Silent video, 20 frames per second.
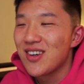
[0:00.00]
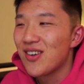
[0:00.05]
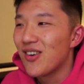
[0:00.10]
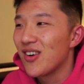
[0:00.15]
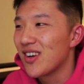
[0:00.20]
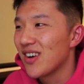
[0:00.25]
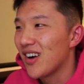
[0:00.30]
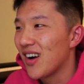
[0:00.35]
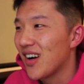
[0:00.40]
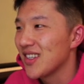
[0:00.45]

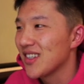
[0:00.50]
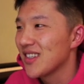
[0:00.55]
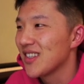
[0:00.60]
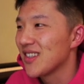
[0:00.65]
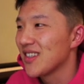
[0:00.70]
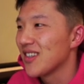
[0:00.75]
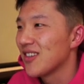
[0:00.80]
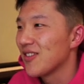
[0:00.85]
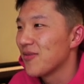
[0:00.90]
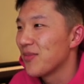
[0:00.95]
going on
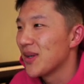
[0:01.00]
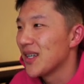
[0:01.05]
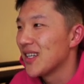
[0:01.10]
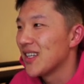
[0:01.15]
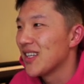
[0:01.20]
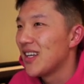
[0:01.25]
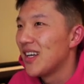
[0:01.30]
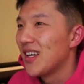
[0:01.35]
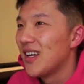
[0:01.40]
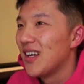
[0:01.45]
still,
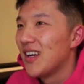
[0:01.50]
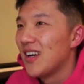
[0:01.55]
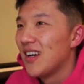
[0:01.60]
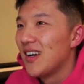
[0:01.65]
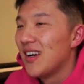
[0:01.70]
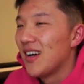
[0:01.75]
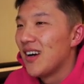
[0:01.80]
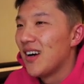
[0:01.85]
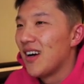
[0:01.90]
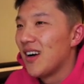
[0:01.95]
but
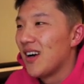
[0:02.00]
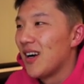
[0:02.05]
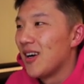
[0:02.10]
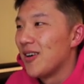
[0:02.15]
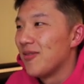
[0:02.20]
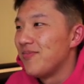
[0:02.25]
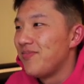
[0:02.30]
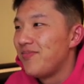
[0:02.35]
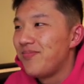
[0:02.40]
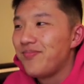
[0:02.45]

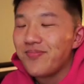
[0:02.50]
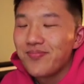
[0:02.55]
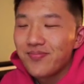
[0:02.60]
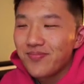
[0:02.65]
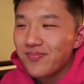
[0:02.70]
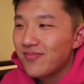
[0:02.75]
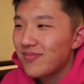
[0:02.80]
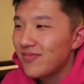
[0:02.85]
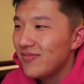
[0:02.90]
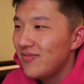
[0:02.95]
um,
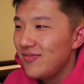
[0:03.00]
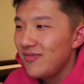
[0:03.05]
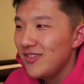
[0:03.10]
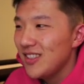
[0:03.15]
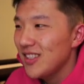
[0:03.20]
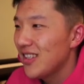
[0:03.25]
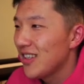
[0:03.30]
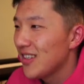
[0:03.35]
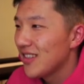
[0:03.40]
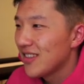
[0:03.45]

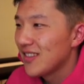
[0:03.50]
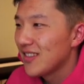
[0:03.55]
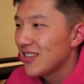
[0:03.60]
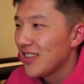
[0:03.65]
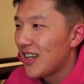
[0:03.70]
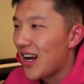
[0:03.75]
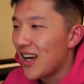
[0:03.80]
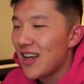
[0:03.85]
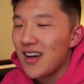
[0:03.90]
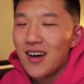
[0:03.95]

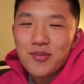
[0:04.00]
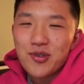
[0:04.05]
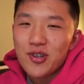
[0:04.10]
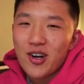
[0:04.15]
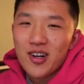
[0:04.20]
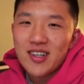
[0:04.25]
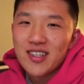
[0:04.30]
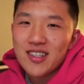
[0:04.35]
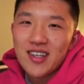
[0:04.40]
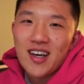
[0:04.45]
I, am
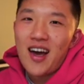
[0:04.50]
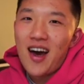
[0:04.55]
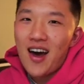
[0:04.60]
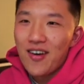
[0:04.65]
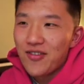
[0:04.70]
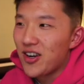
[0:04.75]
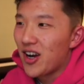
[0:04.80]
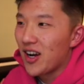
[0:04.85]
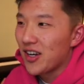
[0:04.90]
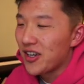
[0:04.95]
sorry to say
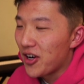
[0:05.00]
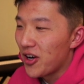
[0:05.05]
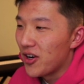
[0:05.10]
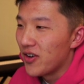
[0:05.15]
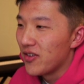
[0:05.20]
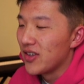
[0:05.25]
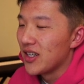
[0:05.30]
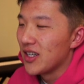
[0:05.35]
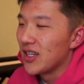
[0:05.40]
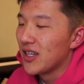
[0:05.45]
I've caught
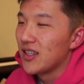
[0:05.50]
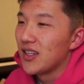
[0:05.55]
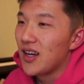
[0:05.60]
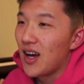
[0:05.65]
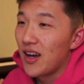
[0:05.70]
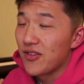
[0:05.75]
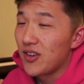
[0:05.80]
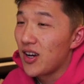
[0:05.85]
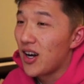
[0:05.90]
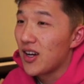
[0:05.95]
COVID.
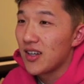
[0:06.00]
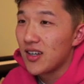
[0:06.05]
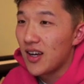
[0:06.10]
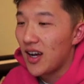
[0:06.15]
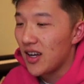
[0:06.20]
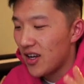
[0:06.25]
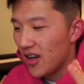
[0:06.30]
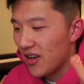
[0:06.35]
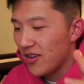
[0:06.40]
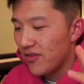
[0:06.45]
I've got
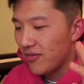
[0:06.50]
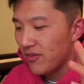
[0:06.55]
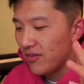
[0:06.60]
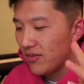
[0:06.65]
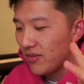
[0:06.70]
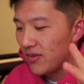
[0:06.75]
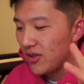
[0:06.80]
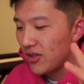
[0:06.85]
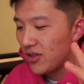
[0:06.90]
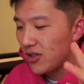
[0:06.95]
I got
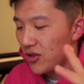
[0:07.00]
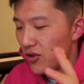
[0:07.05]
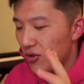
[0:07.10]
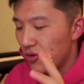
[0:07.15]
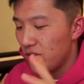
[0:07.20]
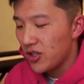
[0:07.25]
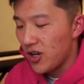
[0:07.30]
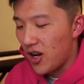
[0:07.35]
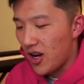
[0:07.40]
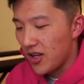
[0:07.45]

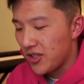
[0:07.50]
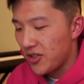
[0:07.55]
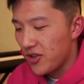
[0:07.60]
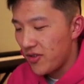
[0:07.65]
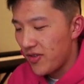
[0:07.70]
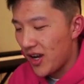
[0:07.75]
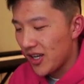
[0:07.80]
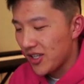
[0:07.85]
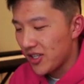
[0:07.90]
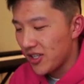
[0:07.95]
two shots,
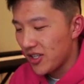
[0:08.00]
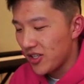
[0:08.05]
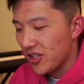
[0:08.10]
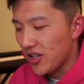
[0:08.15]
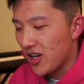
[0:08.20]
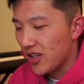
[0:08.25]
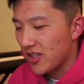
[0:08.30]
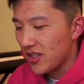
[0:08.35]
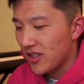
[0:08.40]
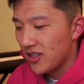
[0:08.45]
two vaccine
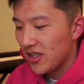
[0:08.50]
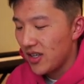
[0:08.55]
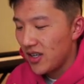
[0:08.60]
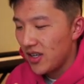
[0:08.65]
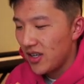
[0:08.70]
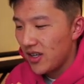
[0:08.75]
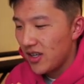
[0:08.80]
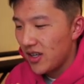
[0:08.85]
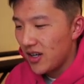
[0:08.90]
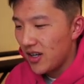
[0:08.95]
shots.
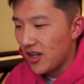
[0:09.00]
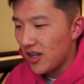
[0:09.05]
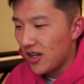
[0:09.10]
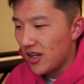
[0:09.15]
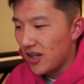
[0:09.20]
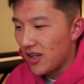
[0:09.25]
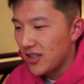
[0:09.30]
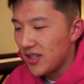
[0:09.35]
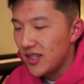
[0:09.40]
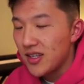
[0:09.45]

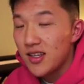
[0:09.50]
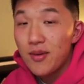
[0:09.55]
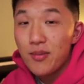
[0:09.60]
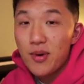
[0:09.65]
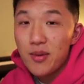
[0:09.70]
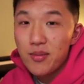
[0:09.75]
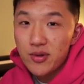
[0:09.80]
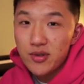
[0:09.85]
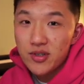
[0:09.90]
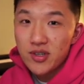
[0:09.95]
Uh, didn't get
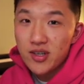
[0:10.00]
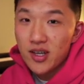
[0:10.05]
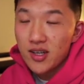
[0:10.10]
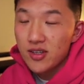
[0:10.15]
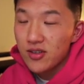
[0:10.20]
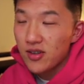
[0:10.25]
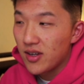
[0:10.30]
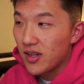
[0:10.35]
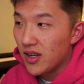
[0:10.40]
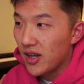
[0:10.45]
my booster
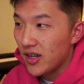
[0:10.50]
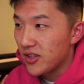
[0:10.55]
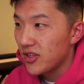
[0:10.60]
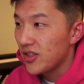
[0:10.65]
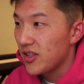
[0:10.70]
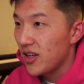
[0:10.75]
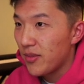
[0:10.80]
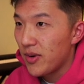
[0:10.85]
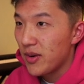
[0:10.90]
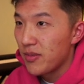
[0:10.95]
yet, so I, I
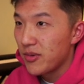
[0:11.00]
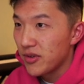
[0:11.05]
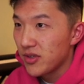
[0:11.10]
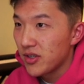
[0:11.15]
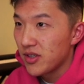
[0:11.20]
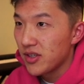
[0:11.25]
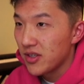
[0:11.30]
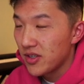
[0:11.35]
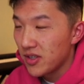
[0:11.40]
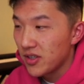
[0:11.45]
should get my
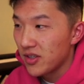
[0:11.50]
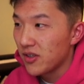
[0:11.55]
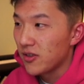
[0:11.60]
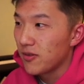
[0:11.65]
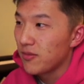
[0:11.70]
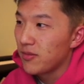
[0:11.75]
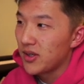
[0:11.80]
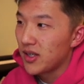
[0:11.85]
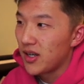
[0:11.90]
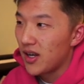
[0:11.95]
booster
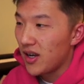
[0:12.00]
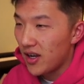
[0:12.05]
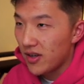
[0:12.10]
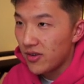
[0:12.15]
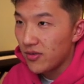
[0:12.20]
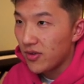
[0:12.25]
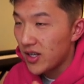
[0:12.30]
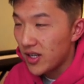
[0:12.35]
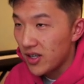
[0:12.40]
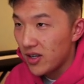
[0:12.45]
still. But I
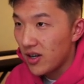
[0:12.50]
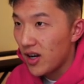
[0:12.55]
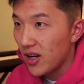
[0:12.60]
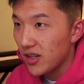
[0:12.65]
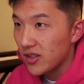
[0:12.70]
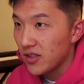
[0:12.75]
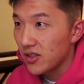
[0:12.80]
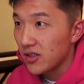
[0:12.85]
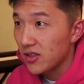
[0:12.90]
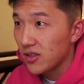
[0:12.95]
had already
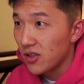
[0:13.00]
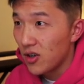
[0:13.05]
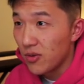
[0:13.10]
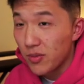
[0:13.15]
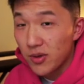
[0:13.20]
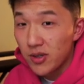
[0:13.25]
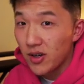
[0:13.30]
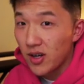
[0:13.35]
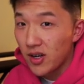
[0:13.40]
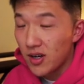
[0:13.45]
caught
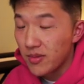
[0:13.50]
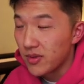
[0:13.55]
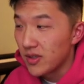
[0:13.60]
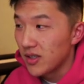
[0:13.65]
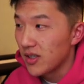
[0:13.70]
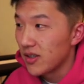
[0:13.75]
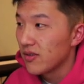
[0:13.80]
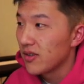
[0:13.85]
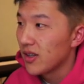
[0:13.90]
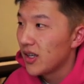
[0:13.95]
Omicron, I
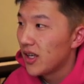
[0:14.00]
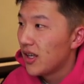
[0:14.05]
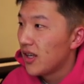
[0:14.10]
believe.